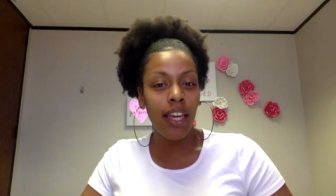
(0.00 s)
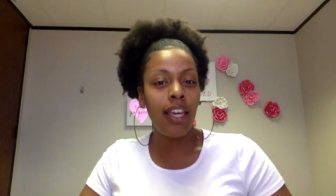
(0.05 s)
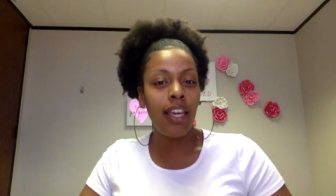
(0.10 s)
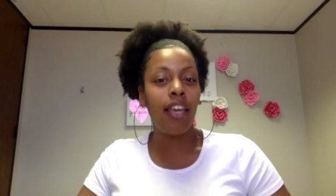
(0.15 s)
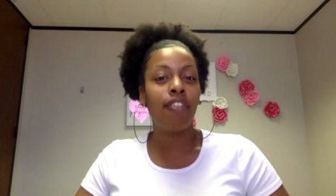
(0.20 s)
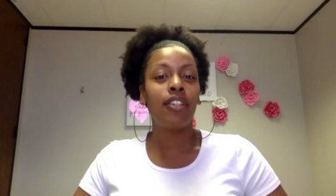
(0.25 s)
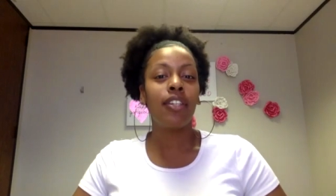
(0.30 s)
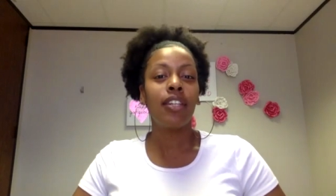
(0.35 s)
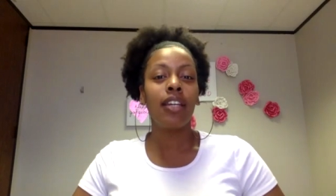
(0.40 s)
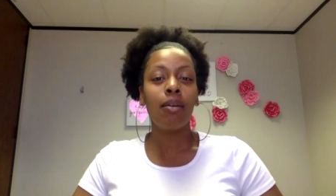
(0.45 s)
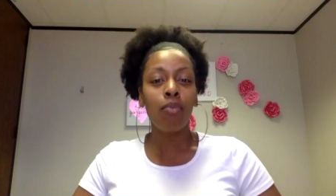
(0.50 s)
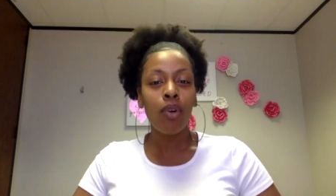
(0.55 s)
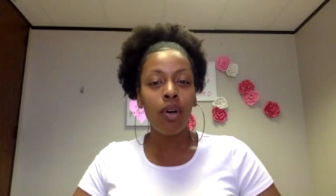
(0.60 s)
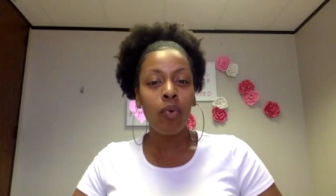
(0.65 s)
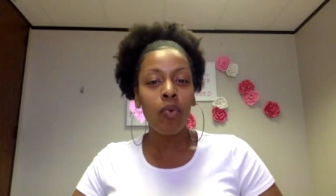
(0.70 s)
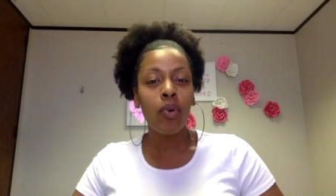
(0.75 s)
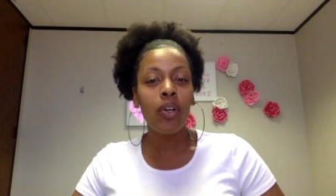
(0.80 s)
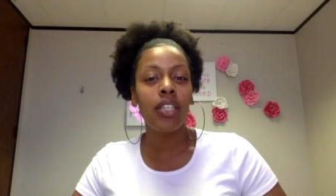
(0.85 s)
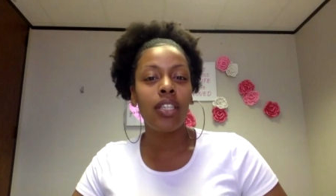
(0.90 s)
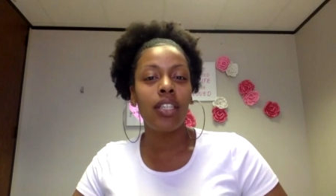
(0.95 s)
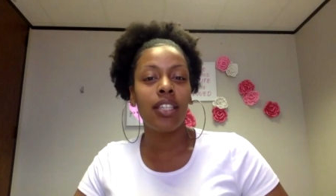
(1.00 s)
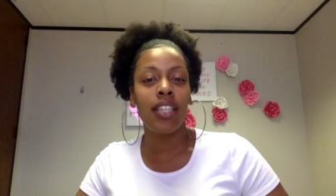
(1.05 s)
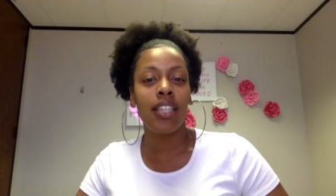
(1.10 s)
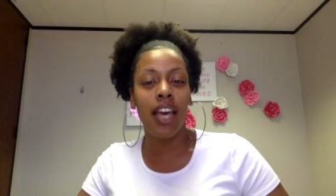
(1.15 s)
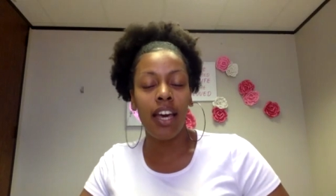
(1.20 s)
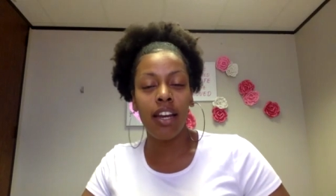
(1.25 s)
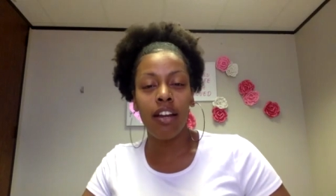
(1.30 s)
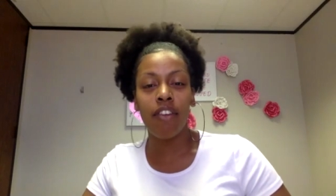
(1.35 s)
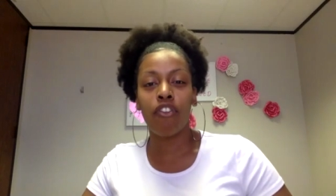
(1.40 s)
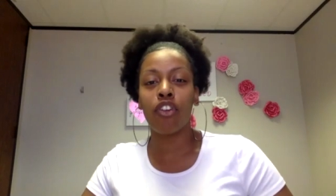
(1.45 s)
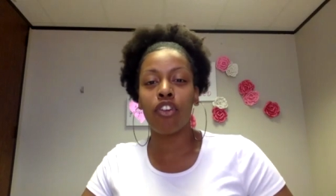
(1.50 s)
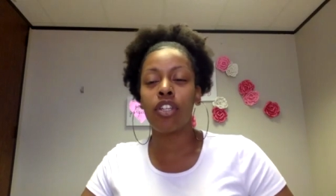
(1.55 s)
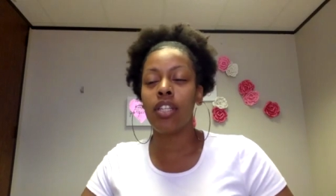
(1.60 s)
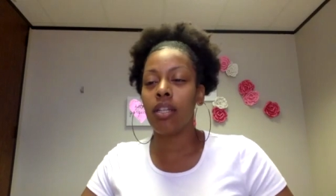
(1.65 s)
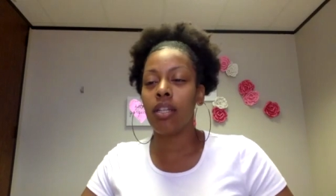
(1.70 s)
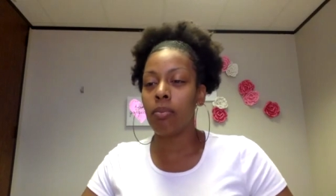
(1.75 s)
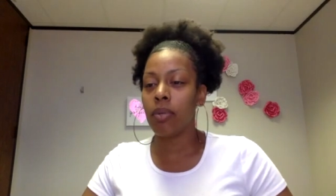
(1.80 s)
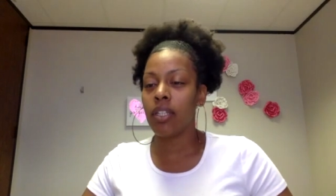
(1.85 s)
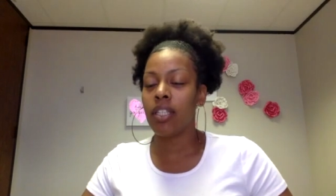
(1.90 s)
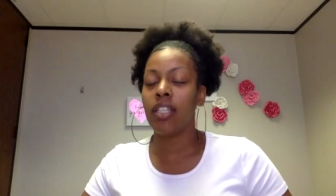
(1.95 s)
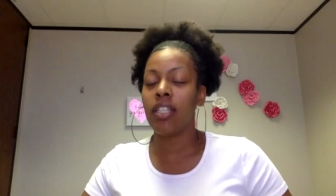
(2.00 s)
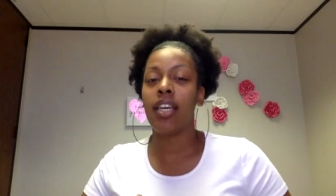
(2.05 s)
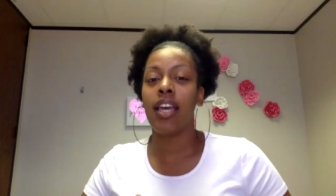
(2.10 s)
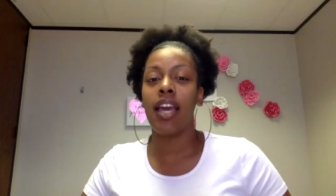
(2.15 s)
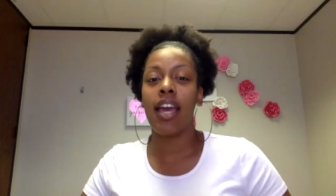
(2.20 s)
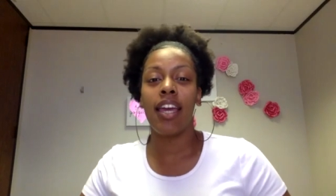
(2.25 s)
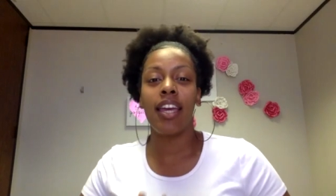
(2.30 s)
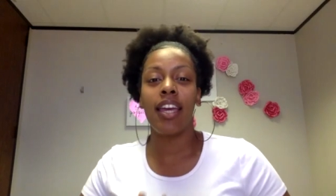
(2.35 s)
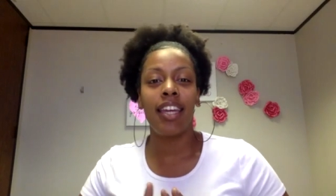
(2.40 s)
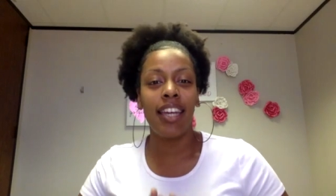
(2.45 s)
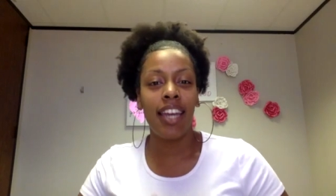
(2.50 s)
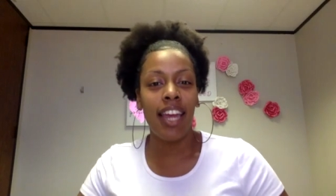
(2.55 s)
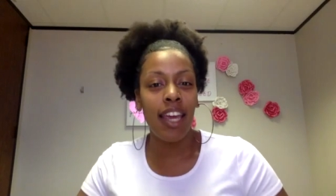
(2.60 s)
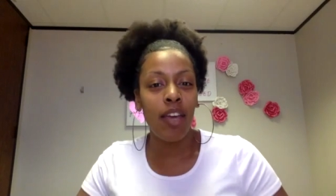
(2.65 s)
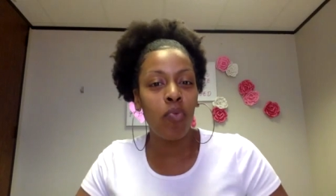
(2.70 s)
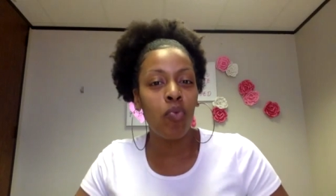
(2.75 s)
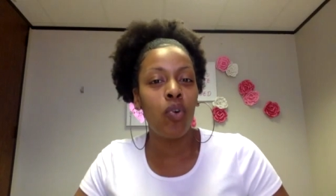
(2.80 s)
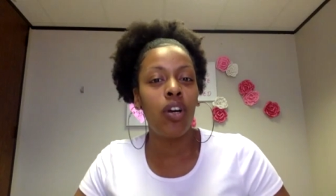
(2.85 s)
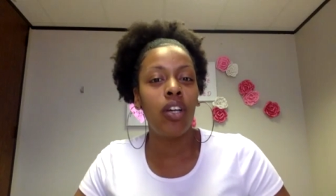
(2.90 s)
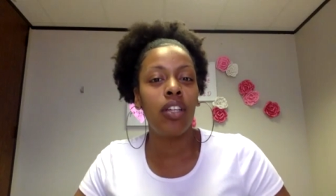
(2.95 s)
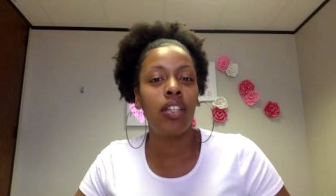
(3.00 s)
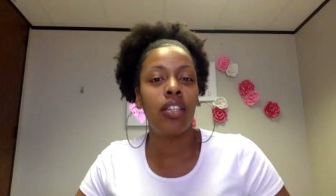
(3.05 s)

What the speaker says: If someone wants to sign up for TBT Gang and they want